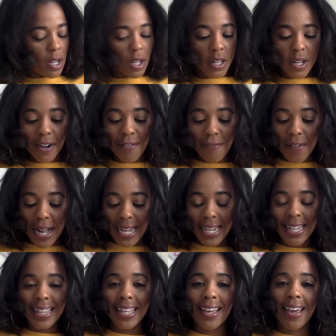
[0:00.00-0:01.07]

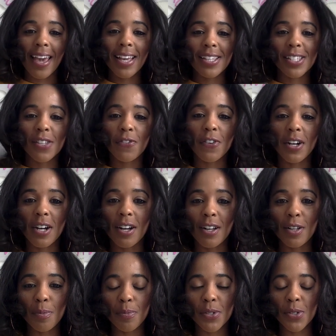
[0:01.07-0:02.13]
Clarifying the Ace of
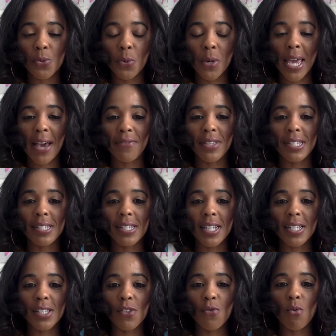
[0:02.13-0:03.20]
Cups, we have the
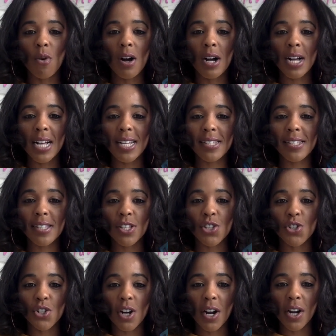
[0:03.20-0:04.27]
Six of Wands, the
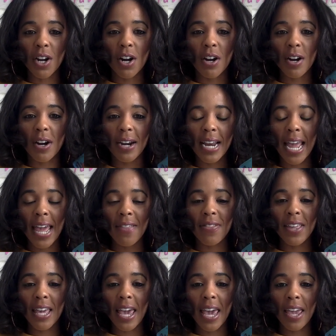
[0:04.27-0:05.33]
Star card, and
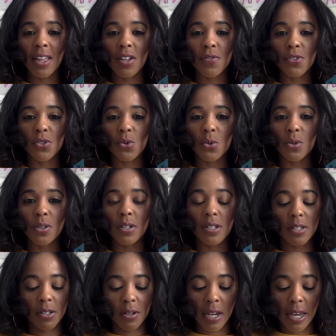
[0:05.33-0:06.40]
the Eight of
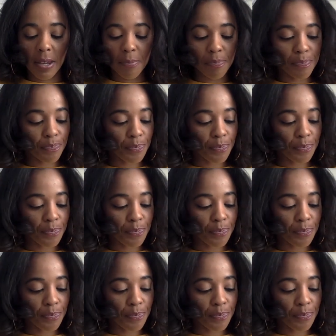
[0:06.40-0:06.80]
Swords, okay?